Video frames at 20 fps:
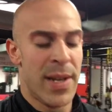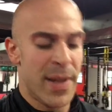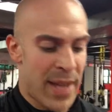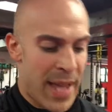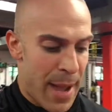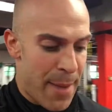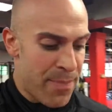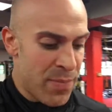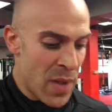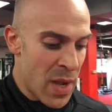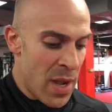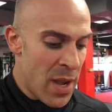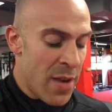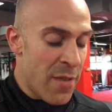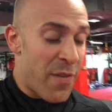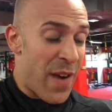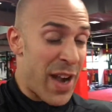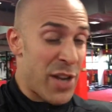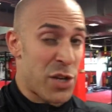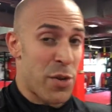Okay,
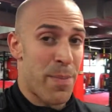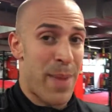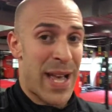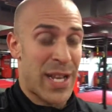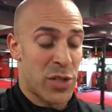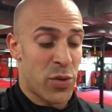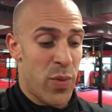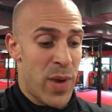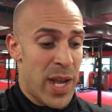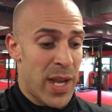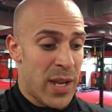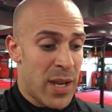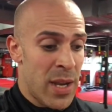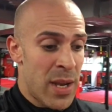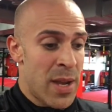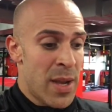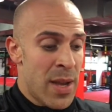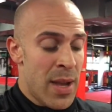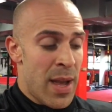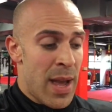find your best week,
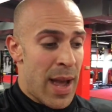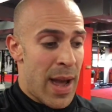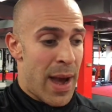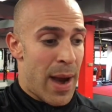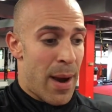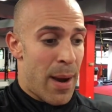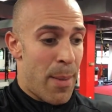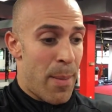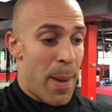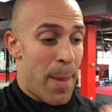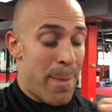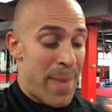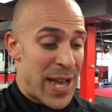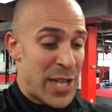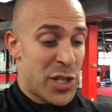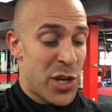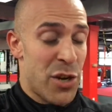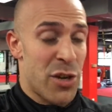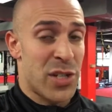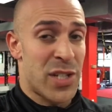
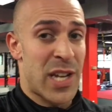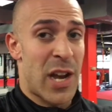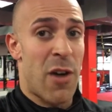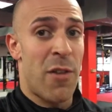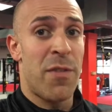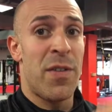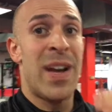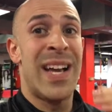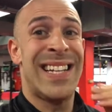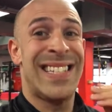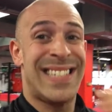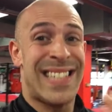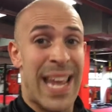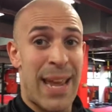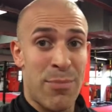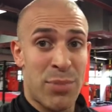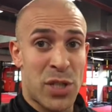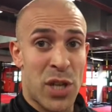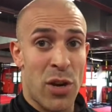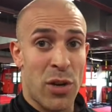measure yourself,
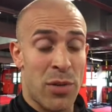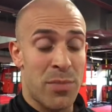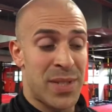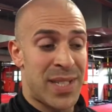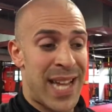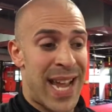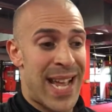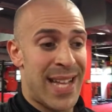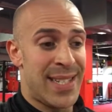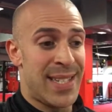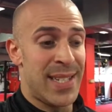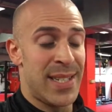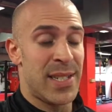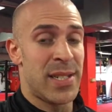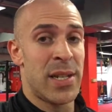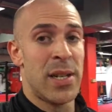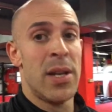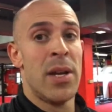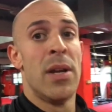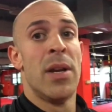same circumstances,